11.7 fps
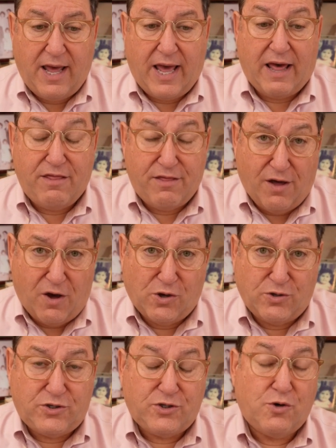and
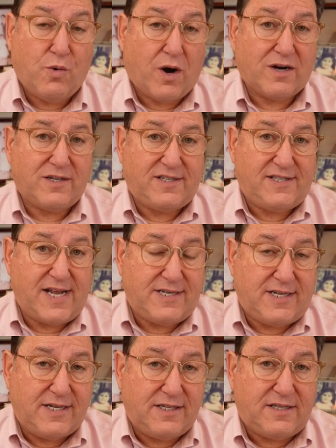those who are
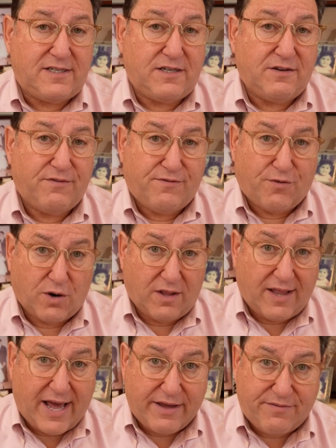sentenced for
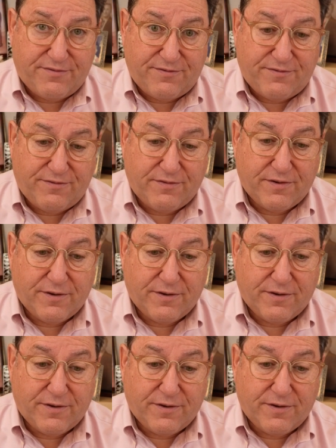life.